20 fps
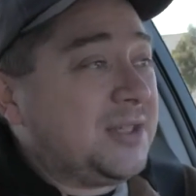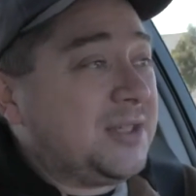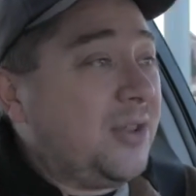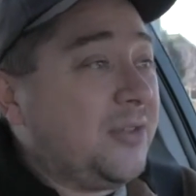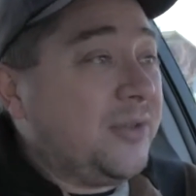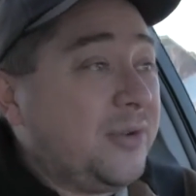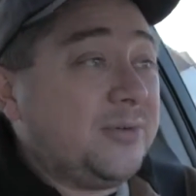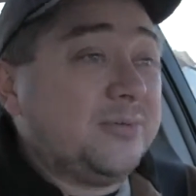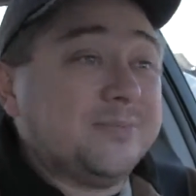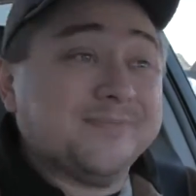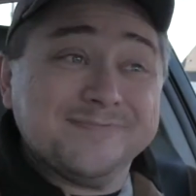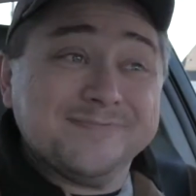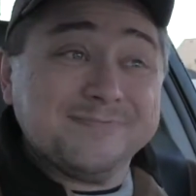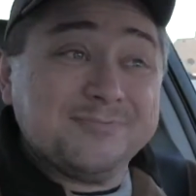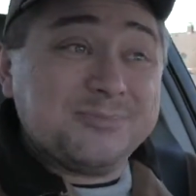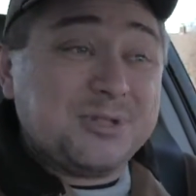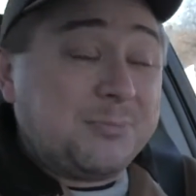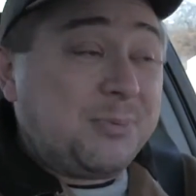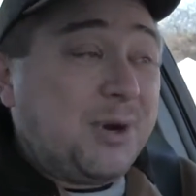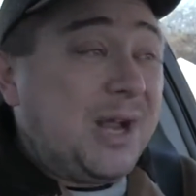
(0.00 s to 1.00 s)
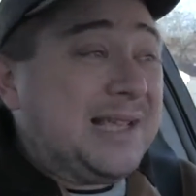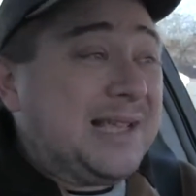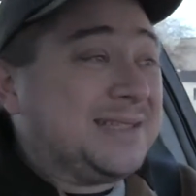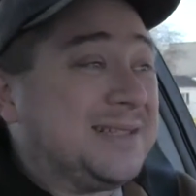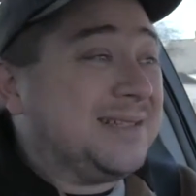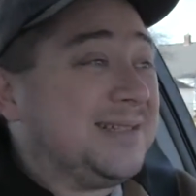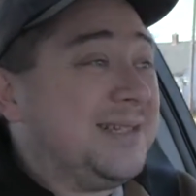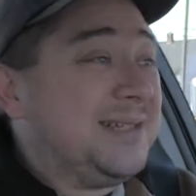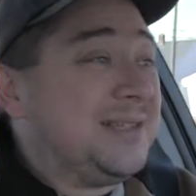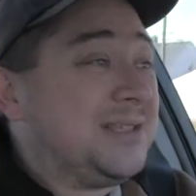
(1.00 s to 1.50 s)
Although,
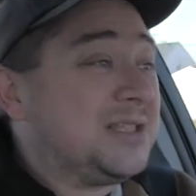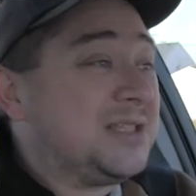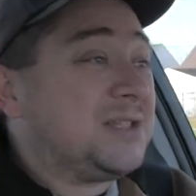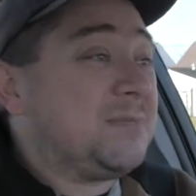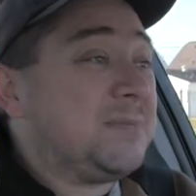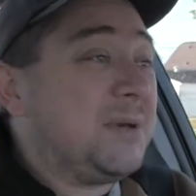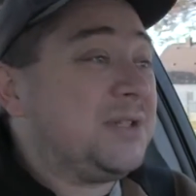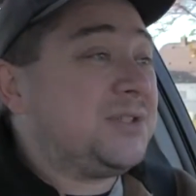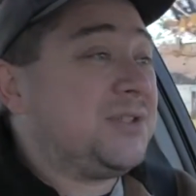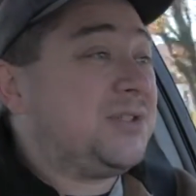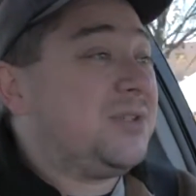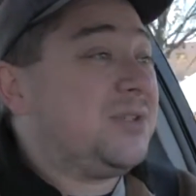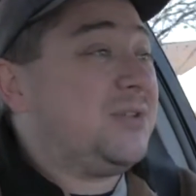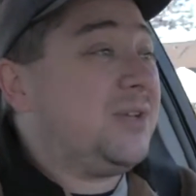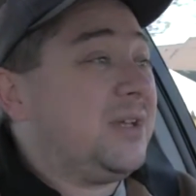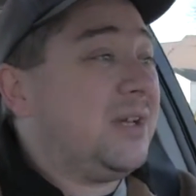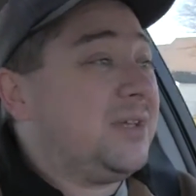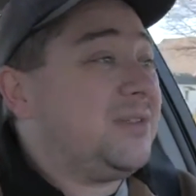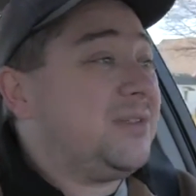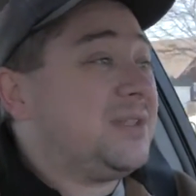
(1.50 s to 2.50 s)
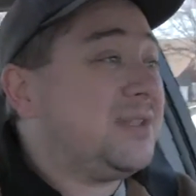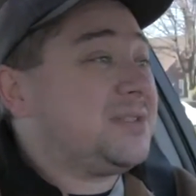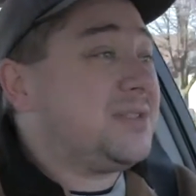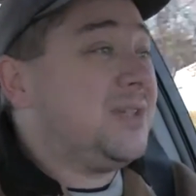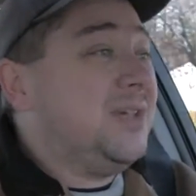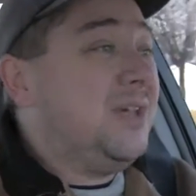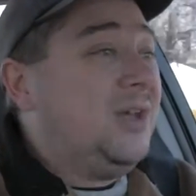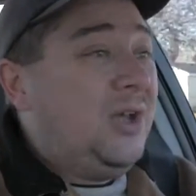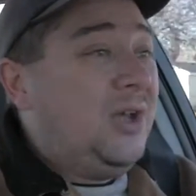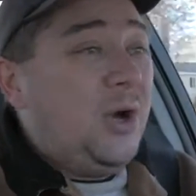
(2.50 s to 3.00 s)
surprisingly, the suspension tuning on this
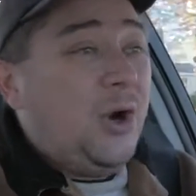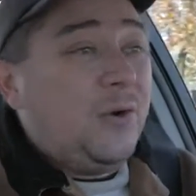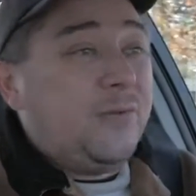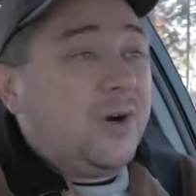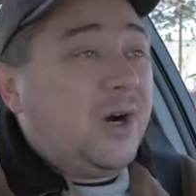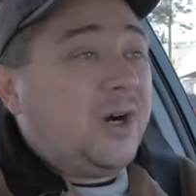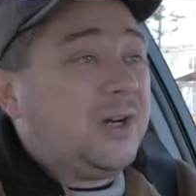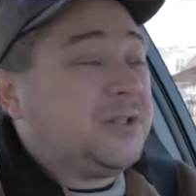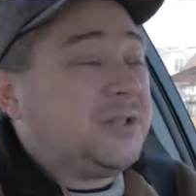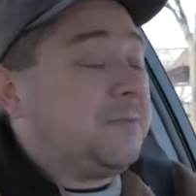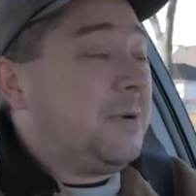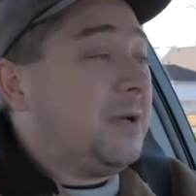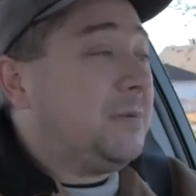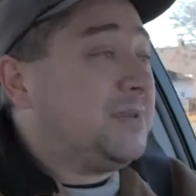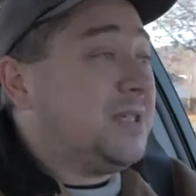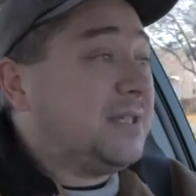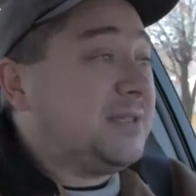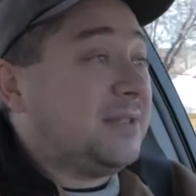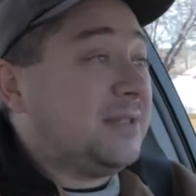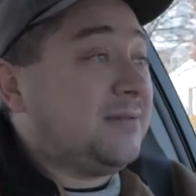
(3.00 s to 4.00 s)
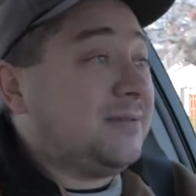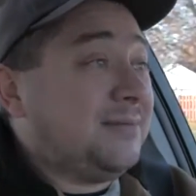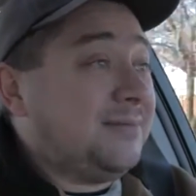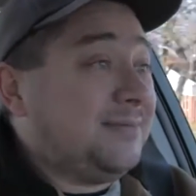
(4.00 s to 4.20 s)
over harsh bumps isn't